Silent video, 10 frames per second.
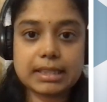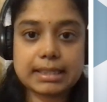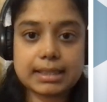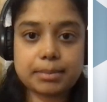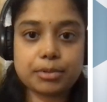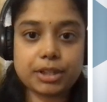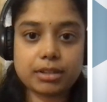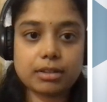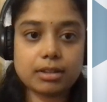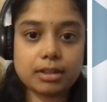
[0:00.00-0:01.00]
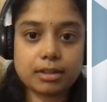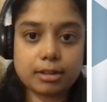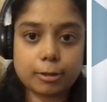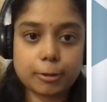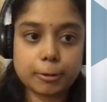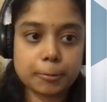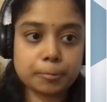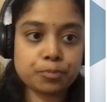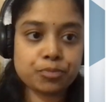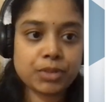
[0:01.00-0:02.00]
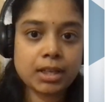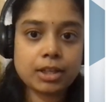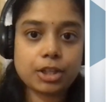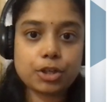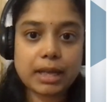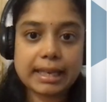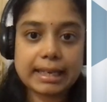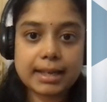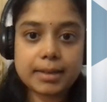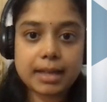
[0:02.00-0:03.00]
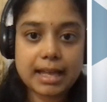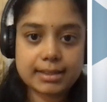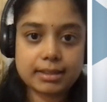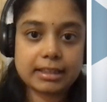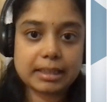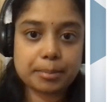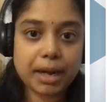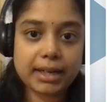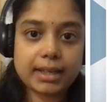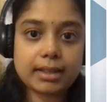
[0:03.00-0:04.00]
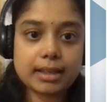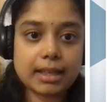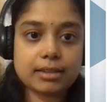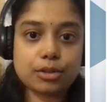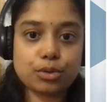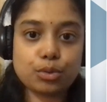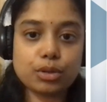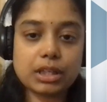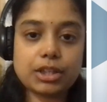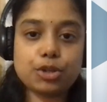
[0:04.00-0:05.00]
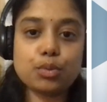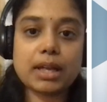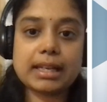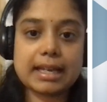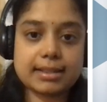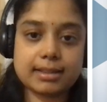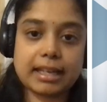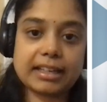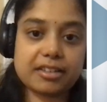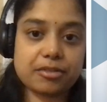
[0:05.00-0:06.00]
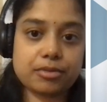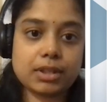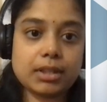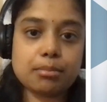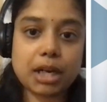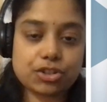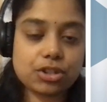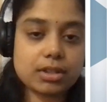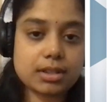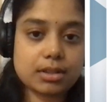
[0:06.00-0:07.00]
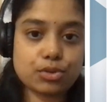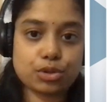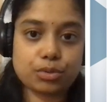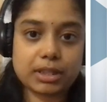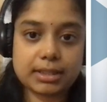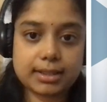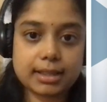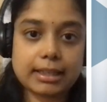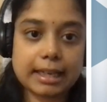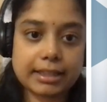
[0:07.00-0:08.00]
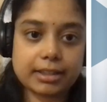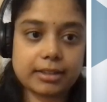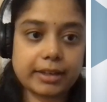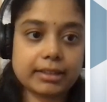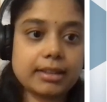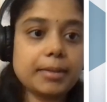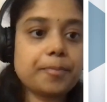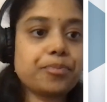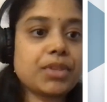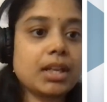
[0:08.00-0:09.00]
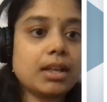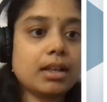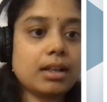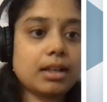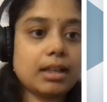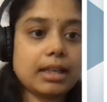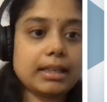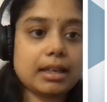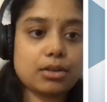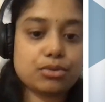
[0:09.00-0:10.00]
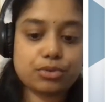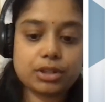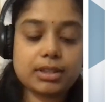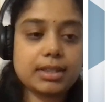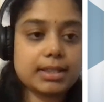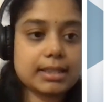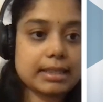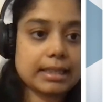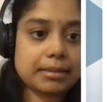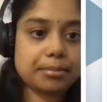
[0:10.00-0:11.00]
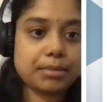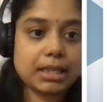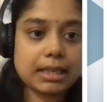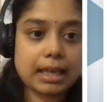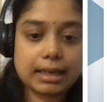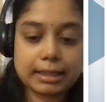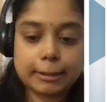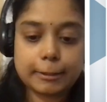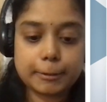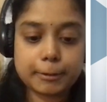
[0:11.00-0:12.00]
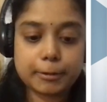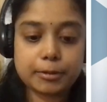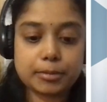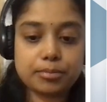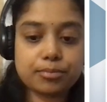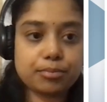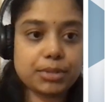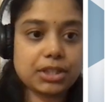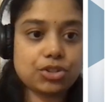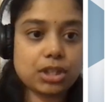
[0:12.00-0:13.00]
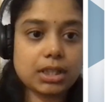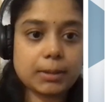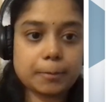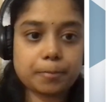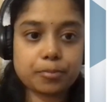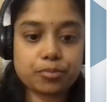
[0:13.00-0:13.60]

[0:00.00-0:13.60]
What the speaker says: this particular li has a little padding and the whole ul has negative margins, so it's aligned correctly. And now for this, let me add bg